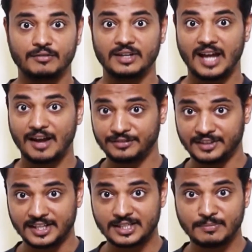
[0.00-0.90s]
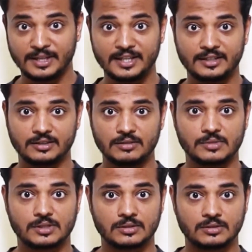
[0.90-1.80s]
will have these many
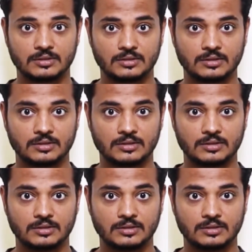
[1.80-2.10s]
terms,